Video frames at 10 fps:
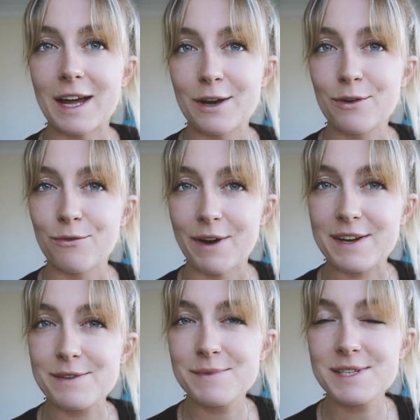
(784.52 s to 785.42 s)
like
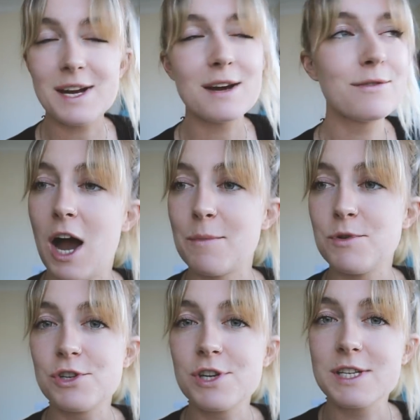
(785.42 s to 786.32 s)
random stuff. I'm
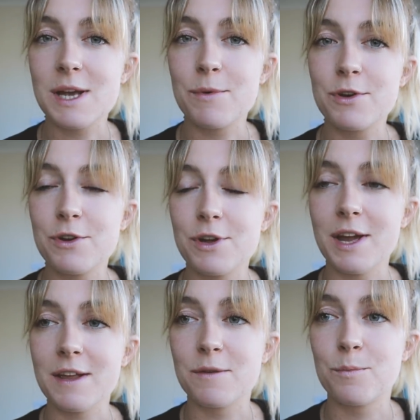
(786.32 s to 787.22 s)
usually someone who
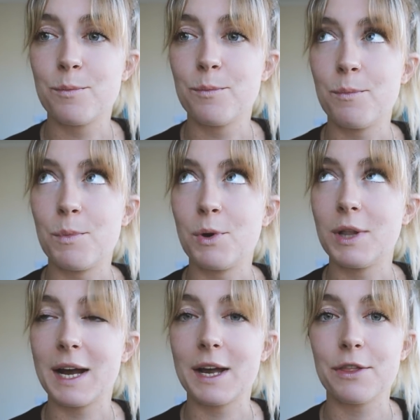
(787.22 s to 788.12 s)
eats more
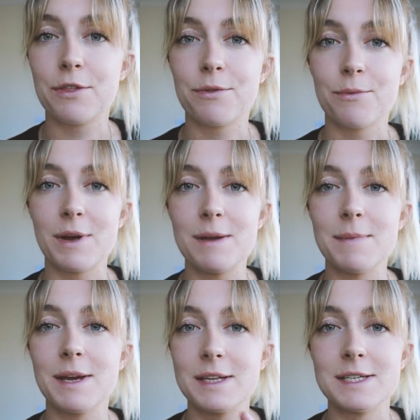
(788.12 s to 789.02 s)
like a 3
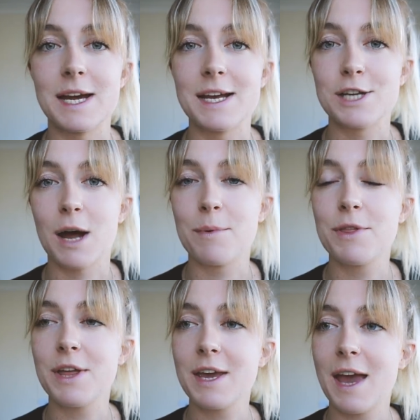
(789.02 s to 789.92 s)
meal a day type of
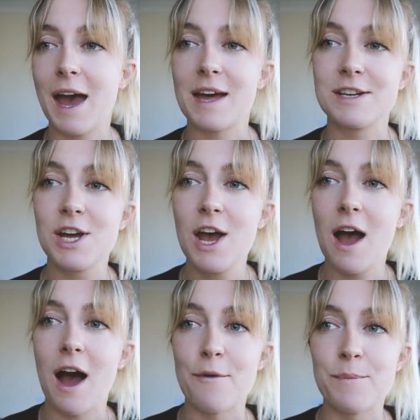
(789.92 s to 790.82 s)
thing, and
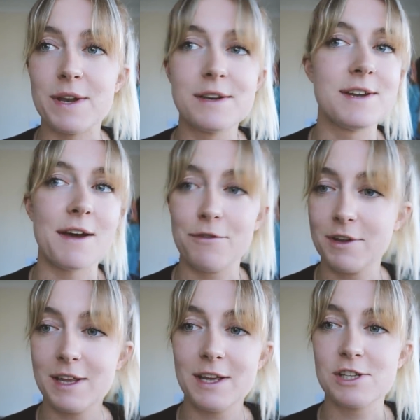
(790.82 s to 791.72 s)
I've been
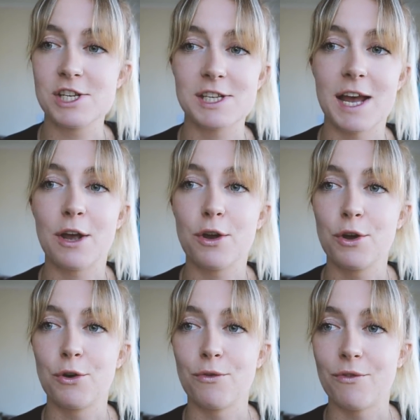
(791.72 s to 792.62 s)
definitely just
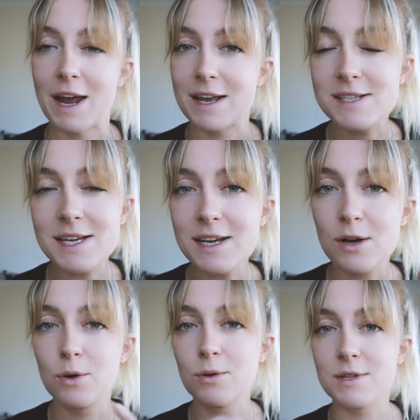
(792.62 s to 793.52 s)
like grazing
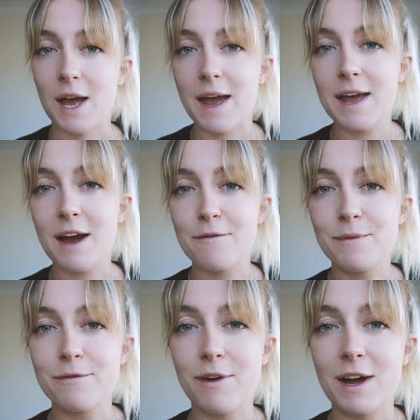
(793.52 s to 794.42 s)
all day, I've
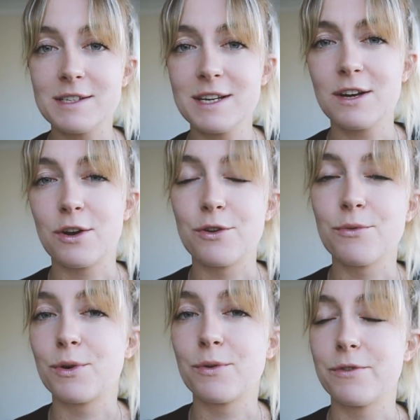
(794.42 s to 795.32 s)
been finding, on a
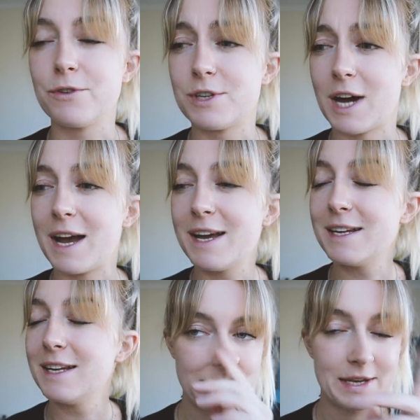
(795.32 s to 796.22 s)
raw food
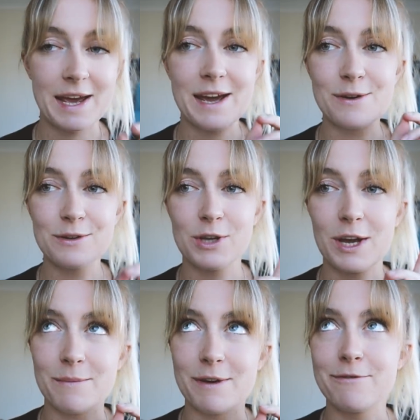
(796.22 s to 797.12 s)
diet. Today I also
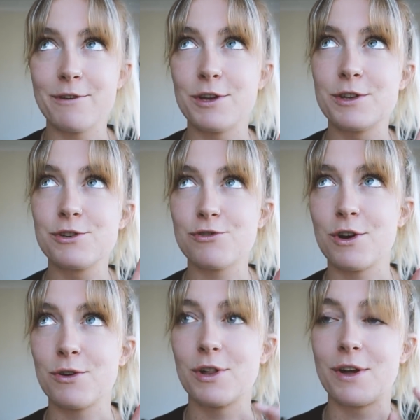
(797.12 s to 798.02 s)
had my first
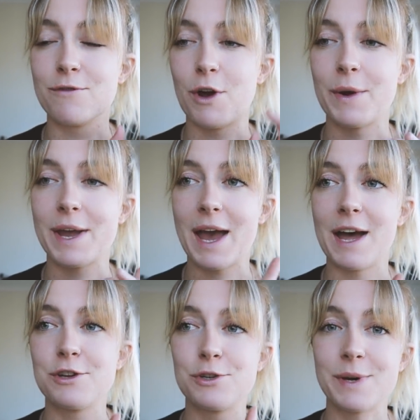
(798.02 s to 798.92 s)
struggle of going
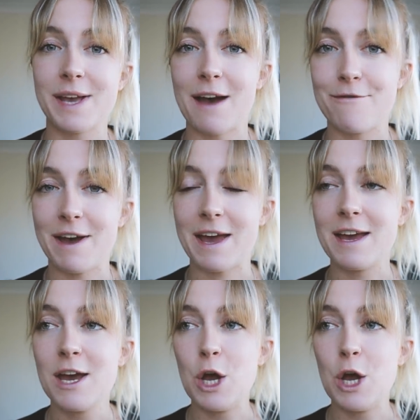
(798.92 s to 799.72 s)
out to a cafe